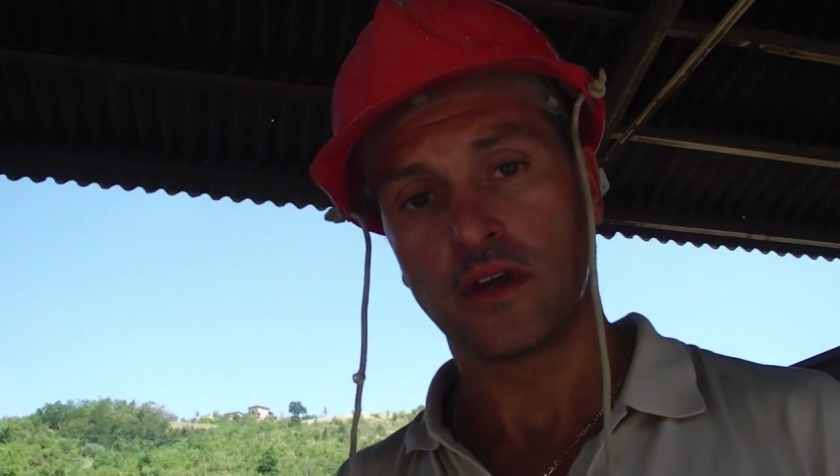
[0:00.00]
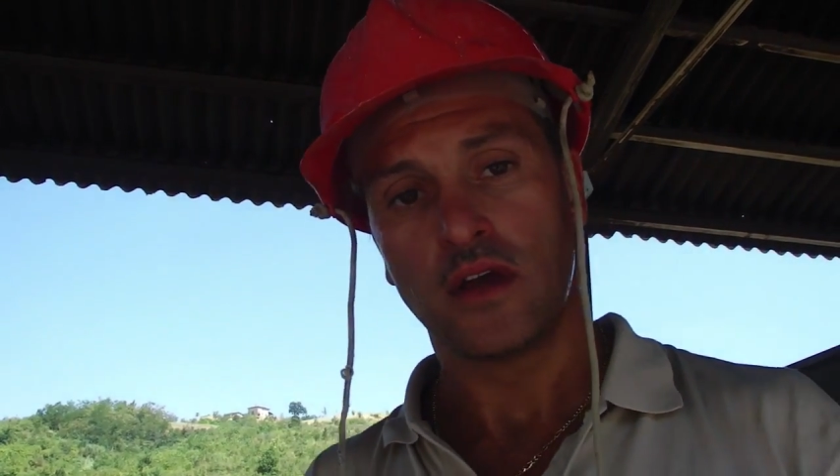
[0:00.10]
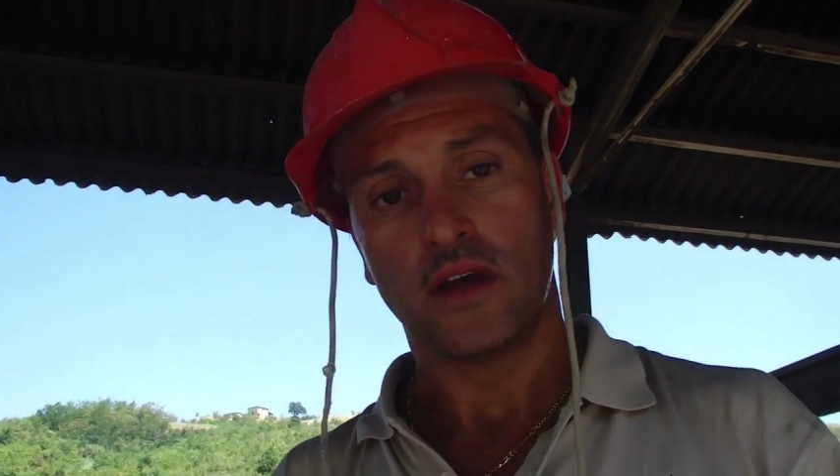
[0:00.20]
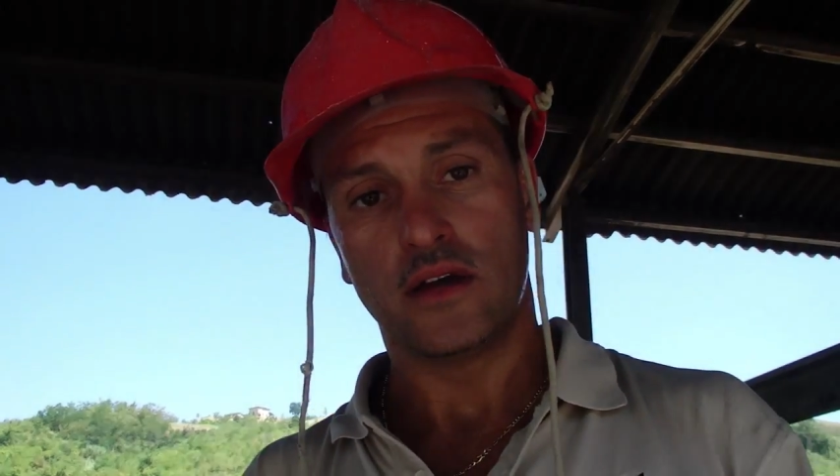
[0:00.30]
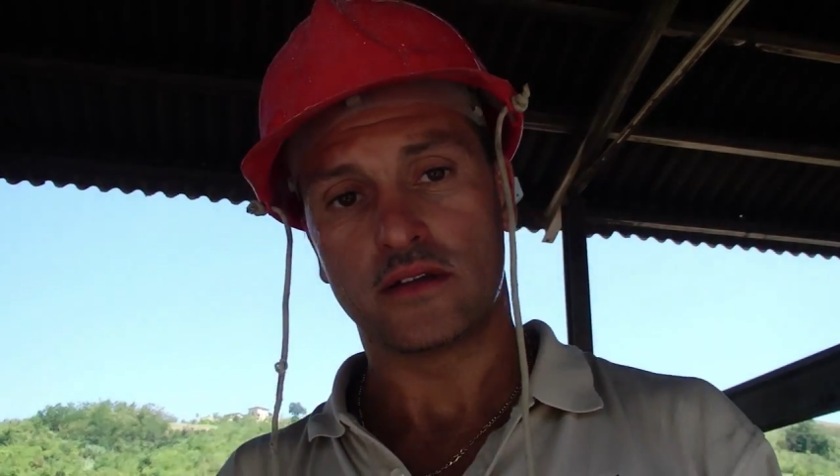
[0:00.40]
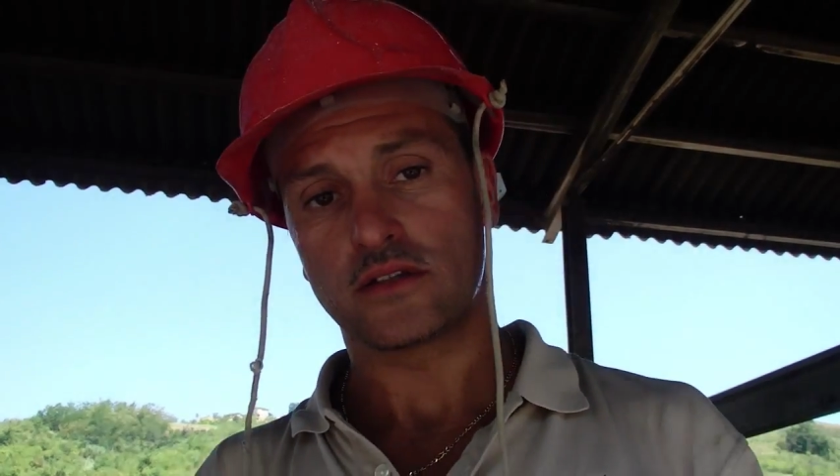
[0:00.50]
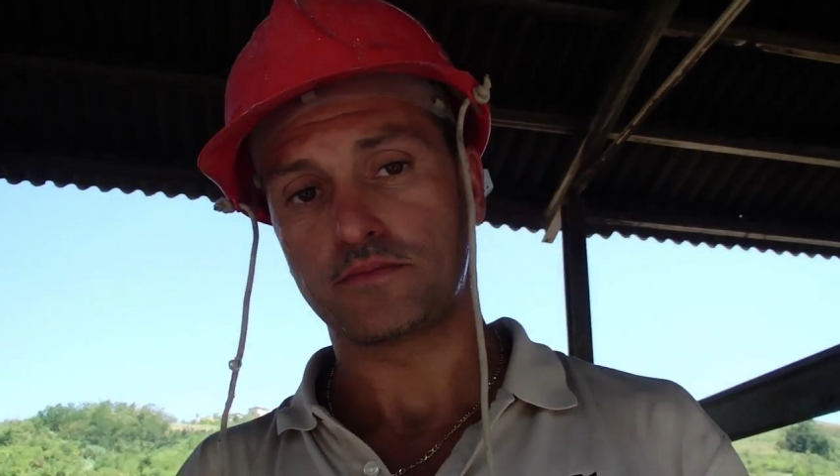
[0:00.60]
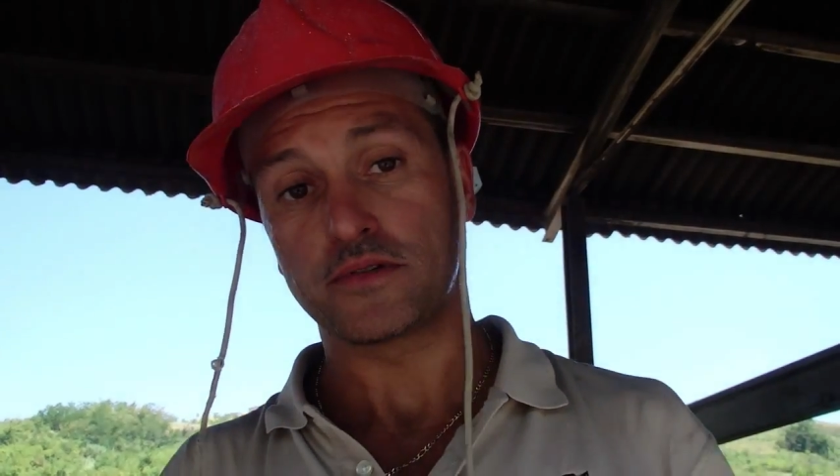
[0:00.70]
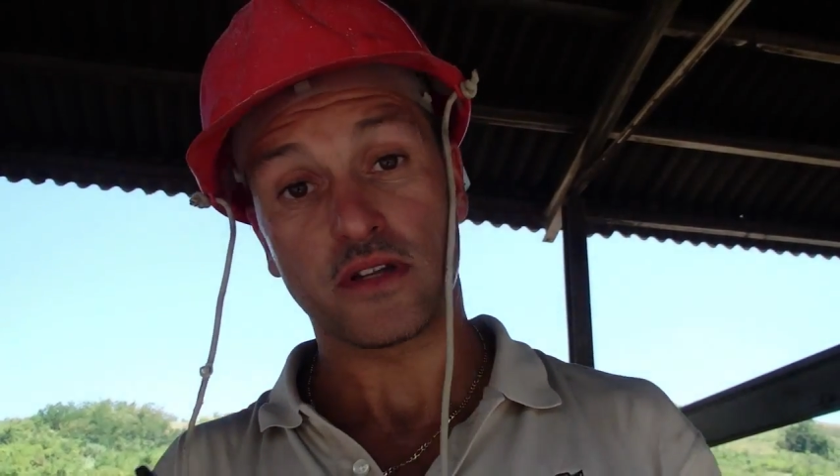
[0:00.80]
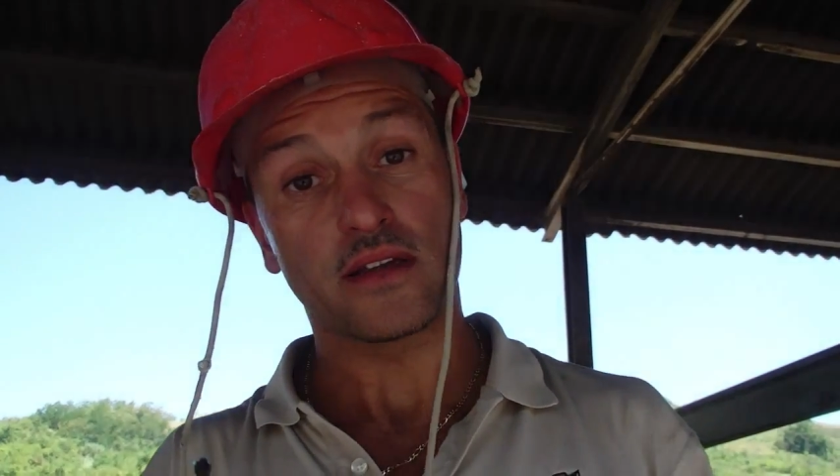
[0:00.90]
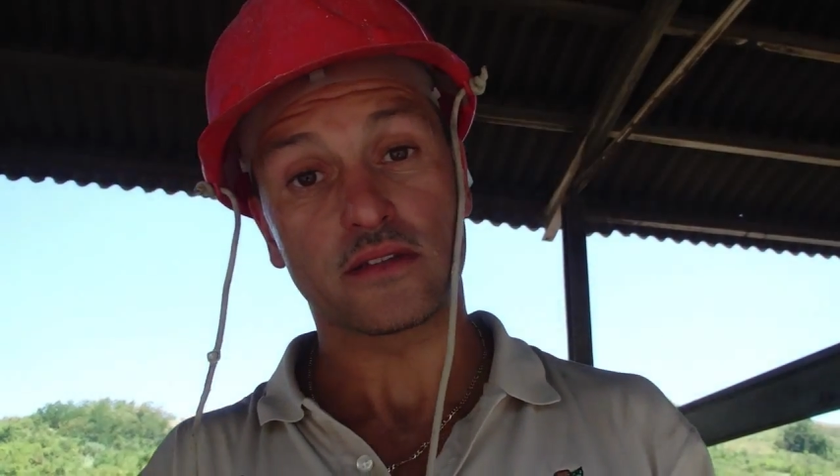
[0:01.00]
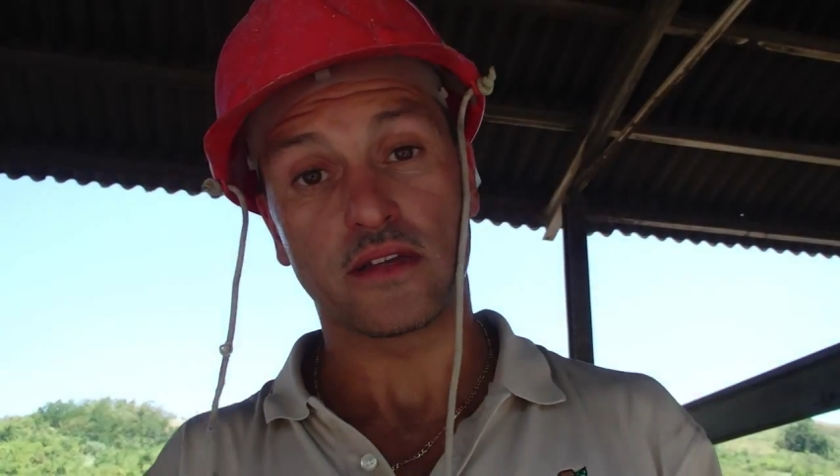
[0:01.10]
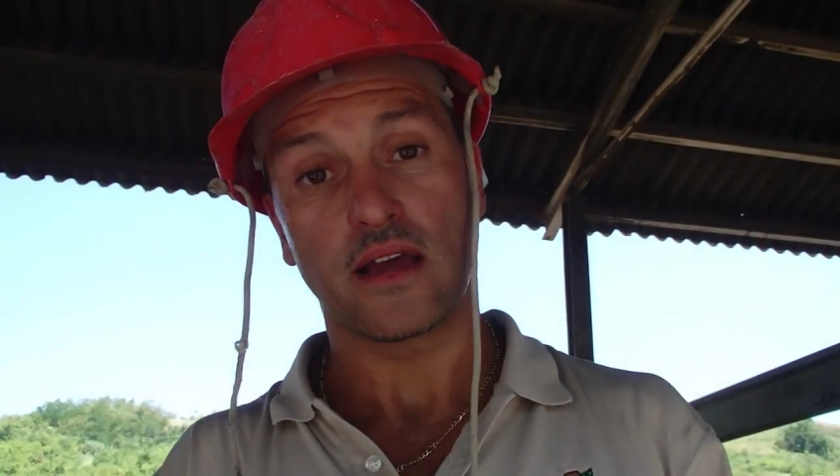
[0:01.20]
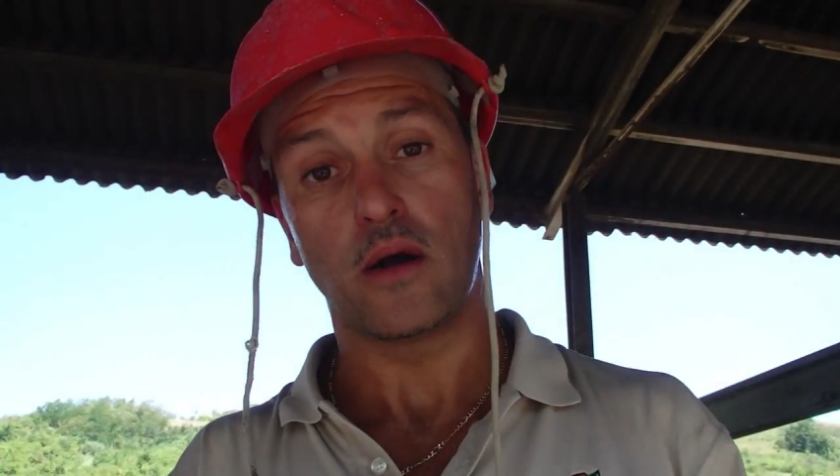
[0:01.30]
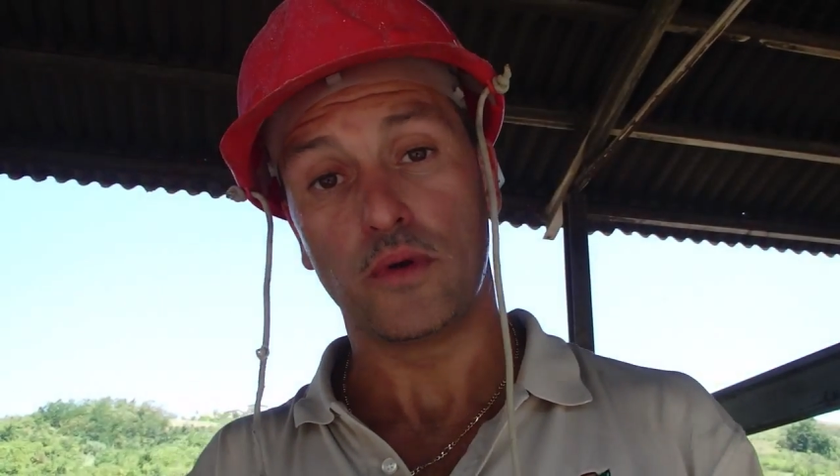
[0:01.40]
and is
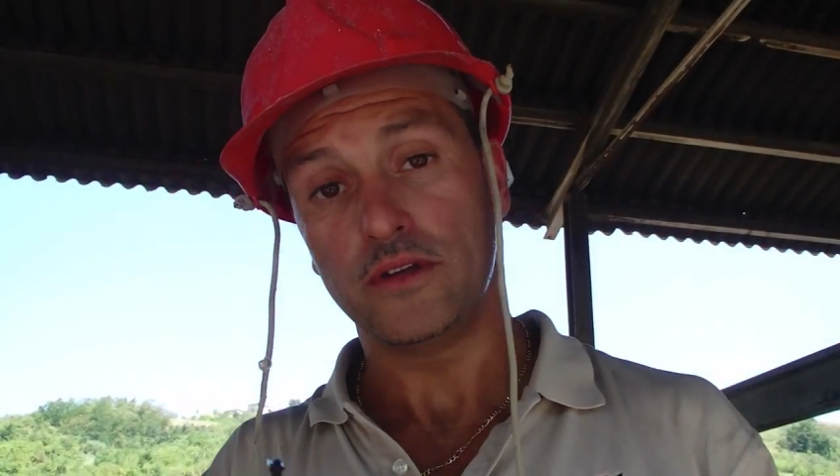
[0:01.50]
precisely how